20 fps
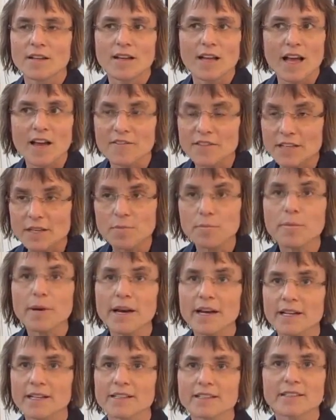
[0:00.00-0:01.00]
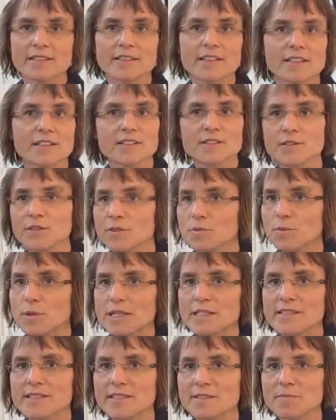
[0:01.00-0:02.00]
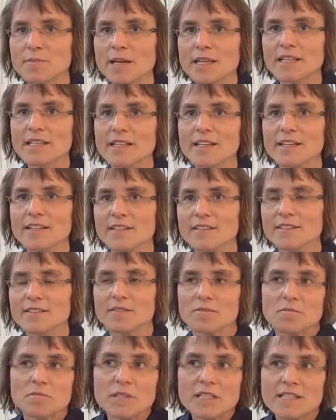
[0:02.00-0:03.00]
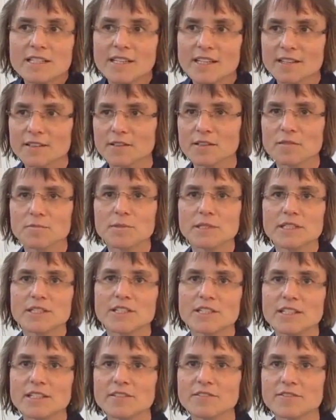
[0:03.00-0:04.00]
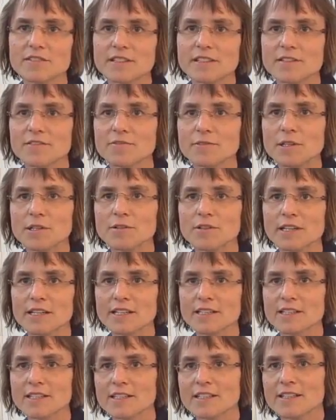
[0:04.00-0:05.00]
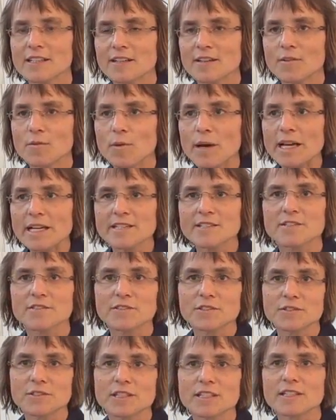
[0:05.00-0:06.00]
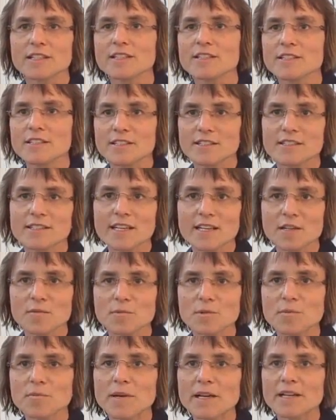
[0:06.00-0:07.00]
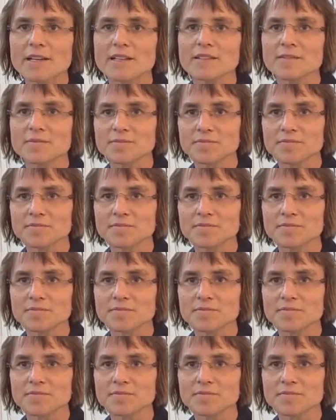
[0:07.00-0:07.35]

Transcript: have an impact and that it's not wasted money. And this can only be achieved if we look at ways of doing it in a sustainable manner.